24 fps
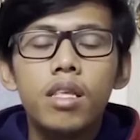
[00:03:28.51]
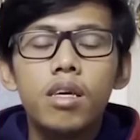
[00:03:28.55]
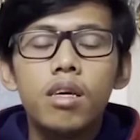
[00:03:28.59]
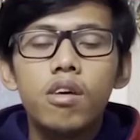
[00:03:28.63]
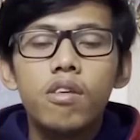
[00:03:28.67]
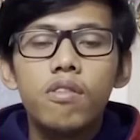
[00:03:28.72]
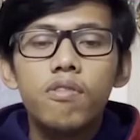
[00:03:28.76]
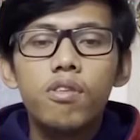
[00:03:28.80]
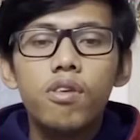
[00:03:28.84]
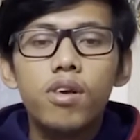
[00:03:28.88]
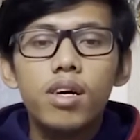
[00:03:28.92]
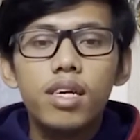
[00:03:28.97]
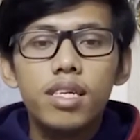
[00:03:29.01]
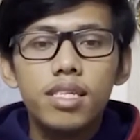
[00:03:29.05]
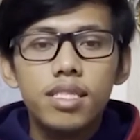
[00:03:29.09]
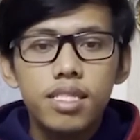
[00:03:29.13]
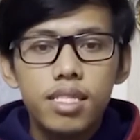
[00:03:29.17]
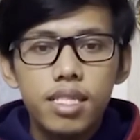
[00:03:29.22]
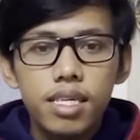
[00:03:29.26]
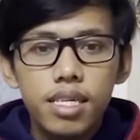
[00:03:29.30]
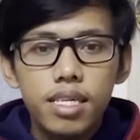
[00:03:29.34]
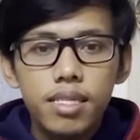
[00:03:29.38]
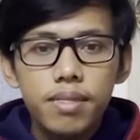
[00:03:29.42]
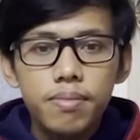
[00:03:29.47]
For
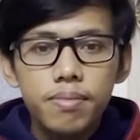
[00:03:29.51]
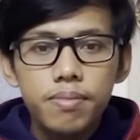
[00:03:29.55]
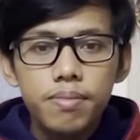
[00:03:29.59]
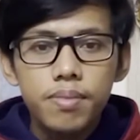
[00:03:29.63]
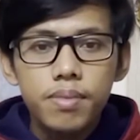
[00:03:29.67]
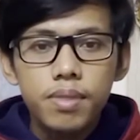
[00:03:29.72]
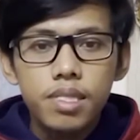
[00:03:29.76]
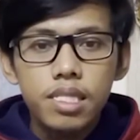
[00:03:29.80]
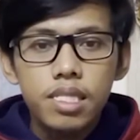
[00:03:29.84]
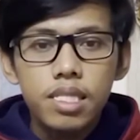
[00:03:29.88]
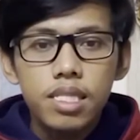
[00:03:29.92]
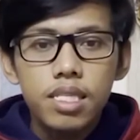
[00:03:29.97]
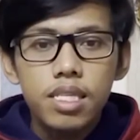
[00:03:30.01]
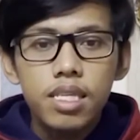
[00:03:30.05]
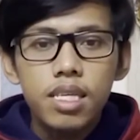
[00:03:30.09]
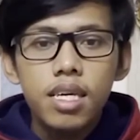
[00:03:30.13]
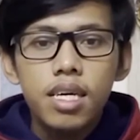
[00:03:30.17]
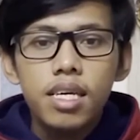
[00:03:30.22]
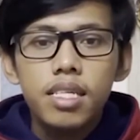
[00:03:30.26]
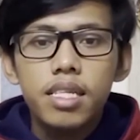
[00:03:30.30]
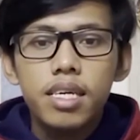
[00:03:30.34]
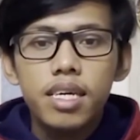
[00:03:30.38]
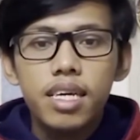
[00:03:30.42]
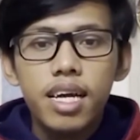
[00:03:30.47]
instance,
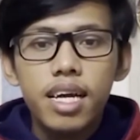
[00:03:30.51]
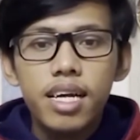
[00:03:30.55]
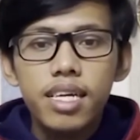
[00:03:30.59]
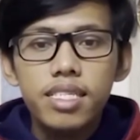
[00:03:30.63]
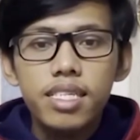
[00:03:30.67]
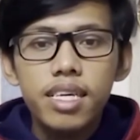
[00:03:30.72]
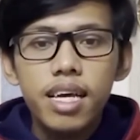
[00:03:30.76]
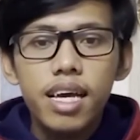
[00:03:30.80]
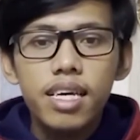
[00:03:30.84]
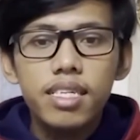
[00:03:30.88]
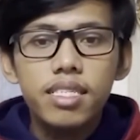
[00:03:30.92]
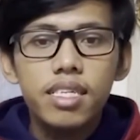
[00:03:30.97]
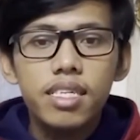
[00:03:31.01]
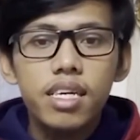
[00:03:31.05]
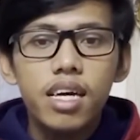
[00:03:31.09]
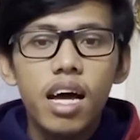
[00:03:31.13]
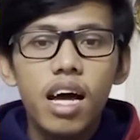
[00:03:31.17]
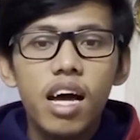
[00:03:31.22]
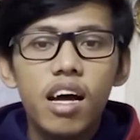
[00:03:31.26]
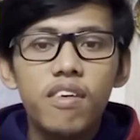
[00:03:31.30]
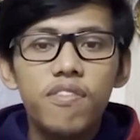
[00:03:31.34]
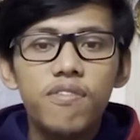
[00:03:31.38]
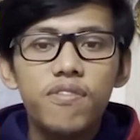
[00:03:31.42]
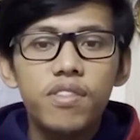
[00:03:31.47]
the culture has an
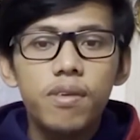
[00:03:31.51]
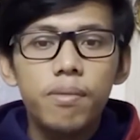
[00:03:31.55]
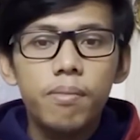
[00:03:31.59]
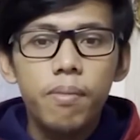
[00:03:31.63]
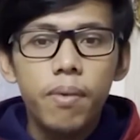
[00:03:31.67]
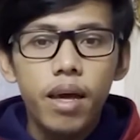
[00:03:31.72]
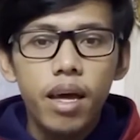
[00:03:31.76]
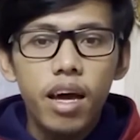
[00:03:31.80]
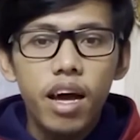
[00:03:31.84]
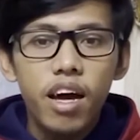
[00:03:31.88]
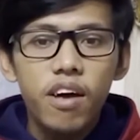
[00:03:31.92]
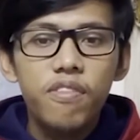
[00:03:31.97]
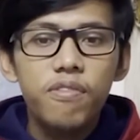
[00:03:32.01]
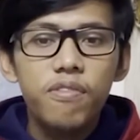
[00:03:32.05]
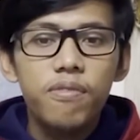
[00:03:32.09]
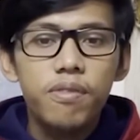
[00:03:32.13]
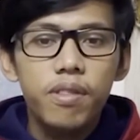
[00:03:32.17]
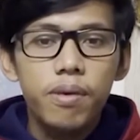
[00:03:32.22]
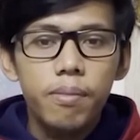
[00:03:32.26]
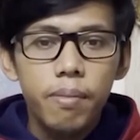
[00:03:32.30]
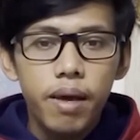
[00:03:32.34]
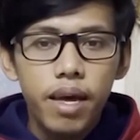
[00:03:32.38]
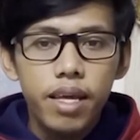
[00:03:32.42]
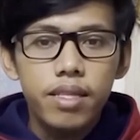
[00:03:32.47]

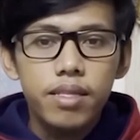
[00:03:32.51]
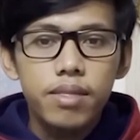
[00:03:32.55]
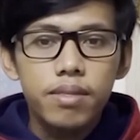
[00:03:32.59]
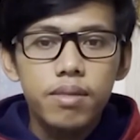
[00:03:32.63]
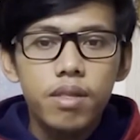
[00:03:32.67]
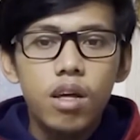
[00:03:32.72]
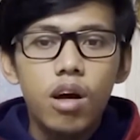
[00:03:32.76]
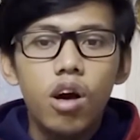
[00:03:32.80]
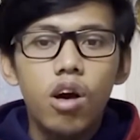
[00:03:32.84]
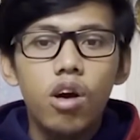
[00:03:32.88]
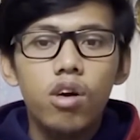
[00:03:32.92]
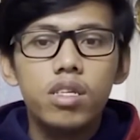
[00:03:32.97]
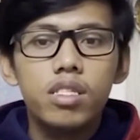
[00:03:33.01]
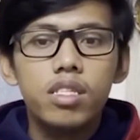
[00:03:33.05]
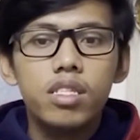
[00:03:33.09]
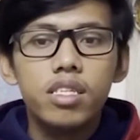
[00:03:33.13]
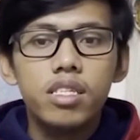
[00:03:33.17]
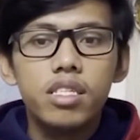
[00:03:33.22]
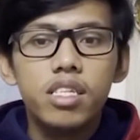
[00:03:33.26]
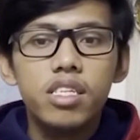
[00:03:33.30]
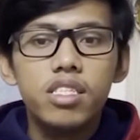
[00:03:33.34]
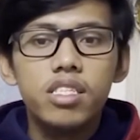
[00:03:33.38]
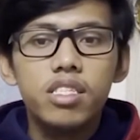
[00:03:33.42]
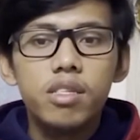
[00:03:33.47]
aftermath on the
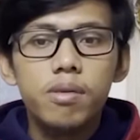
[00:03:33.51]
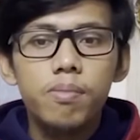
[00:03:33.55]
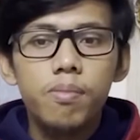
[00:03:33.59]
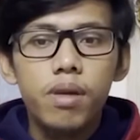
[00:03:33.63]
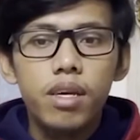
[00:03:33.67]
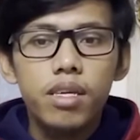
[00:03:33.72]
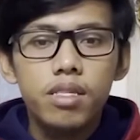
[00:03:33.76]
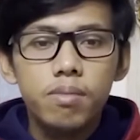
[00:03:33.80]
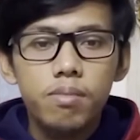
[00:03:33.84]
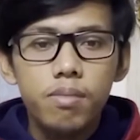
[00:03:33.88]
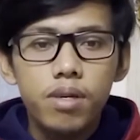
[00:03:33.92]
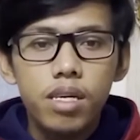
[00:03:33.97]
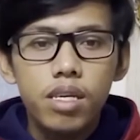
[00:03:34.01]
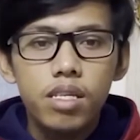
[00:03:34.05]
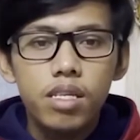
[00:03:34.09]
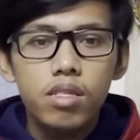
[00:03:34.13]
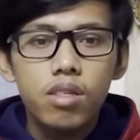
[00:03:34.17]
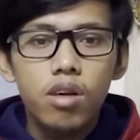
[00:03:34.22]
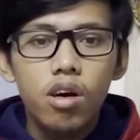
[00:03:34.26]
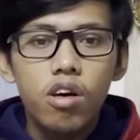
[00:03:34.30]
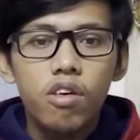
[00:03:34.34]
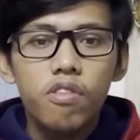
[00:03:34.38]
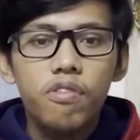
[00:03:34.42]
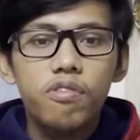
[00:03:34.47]
displacement
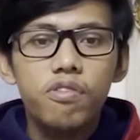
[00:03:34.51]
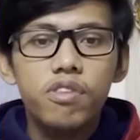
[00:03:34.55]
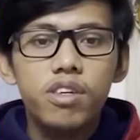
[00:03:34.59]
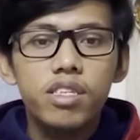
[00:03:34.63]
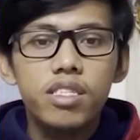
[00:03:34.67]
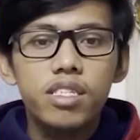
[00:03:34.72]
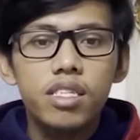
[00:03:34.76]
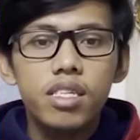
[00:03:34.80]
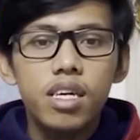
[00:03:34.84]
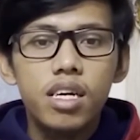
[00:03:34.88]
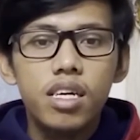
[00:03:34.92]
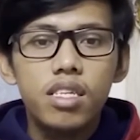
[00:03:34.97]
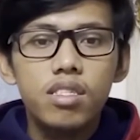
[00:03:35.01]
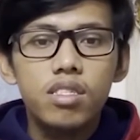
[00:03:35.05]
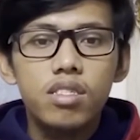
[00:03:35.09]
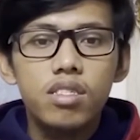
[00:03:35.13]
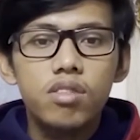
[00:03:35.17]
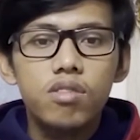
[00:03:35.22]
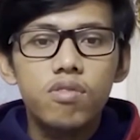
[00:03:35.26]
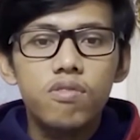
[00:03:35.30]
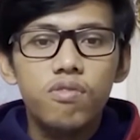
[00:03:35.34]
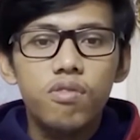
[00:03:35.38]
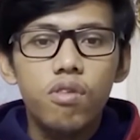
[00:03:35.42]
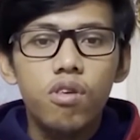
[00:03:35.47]
of residents
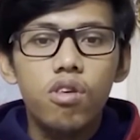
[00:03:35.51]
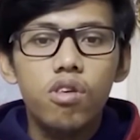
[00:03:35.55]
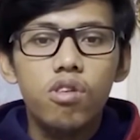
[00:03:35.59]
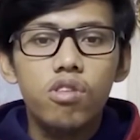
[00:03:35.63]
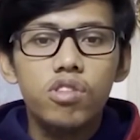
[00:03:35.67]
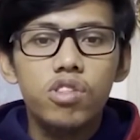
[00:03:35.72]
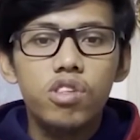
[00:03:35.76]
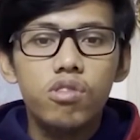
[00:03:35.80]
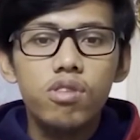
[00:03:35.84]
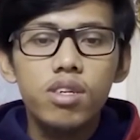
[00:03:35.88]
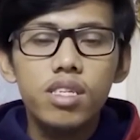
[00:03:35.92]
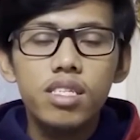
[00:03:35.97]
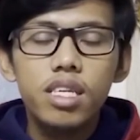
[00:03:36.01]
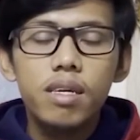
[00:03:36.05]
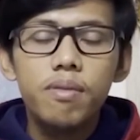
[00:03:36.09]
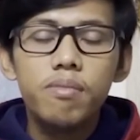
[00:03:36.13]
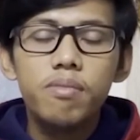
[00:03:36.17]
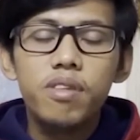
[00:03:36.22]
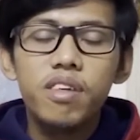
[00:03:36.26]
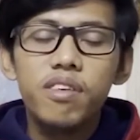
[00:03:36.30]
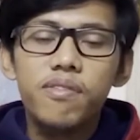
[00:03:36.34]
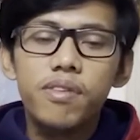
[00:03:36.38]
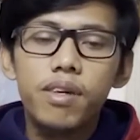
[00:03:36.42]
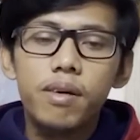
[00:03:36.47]
for tourism
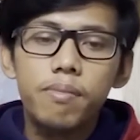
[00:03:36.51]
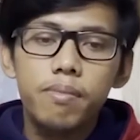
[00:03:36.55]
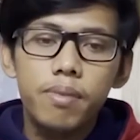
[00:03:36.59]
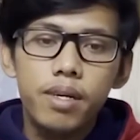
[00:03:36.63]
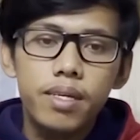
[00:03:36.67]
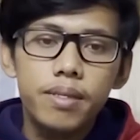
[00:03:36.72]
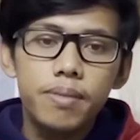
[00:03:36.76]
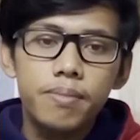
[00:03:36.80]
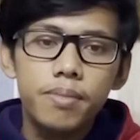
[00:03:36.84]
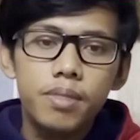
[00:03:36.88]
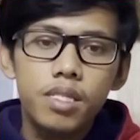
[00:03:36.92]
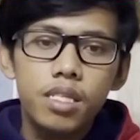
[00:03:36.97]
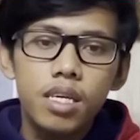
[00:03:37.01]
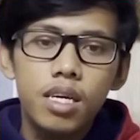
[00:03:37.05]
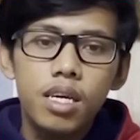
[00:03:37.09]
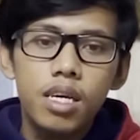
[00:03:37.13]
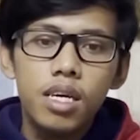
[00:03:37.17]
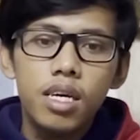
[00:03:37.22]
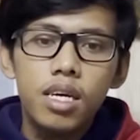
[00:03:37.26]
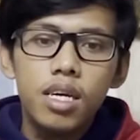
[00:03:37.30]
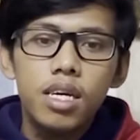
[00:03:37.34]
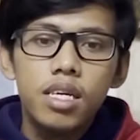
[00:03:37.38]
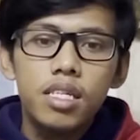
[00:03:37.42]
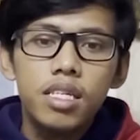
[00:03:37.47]
development.
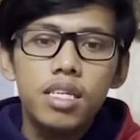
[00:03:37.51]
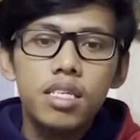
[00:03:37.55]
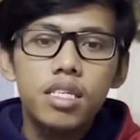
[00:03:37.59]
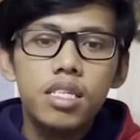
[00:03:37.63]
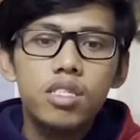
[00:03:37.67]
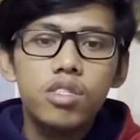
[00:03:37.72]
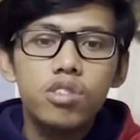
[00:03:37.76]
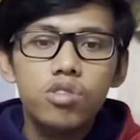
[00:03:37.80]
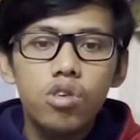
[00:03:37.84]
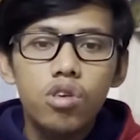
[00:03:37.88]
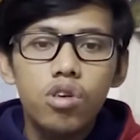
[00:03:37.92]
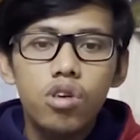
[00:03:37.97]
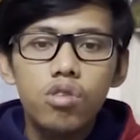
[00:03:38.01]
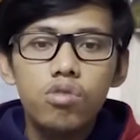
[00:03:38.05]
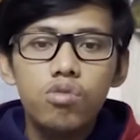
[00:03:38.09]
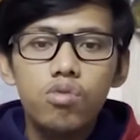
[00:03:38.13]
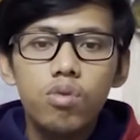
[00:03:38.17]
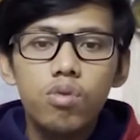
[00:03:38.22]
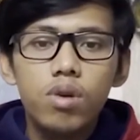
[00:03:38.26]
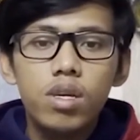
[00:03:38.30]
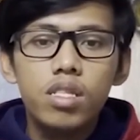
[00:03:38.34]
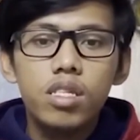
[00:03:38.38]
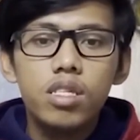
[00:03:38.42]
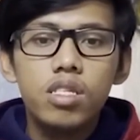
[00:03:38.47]
This is shown
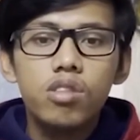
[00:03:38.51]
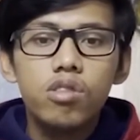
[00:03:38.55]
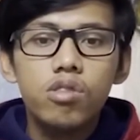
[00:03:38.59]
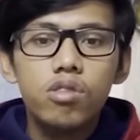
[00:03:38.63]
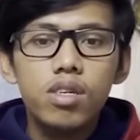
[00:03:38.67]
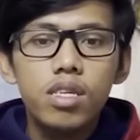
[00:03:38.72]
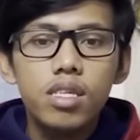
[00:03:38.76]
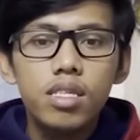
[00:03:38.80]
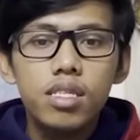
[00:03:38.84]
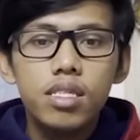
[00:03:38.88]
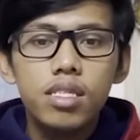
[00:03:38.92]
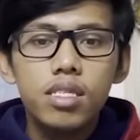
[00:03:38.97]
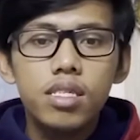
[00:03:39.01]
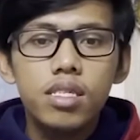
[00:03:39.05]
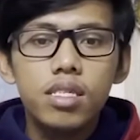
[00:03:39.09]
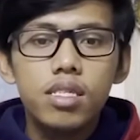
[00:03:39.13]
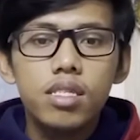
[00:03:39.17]
when the tourists